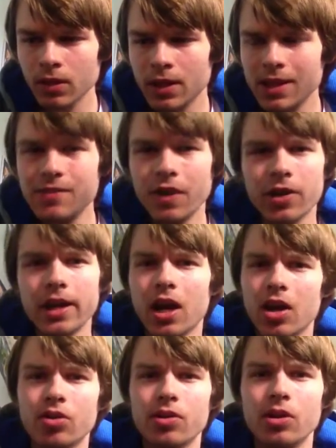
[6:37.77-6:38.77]
He's very
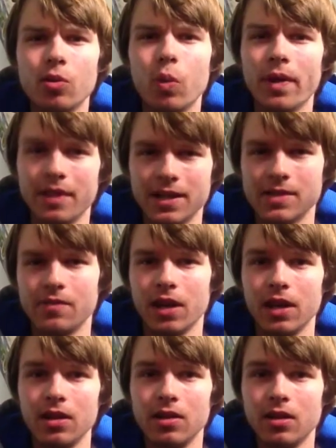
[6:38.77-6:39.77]
hungry to win this
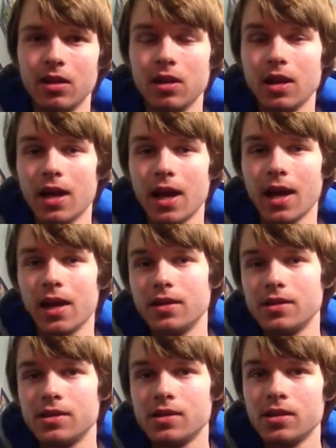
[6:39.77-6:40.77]
fight.
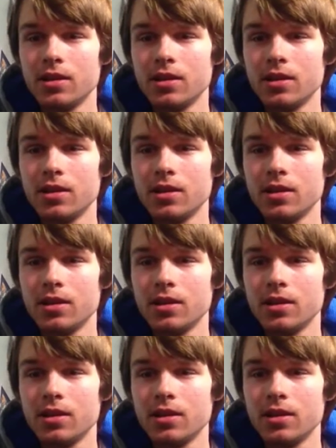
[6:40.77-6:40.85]
And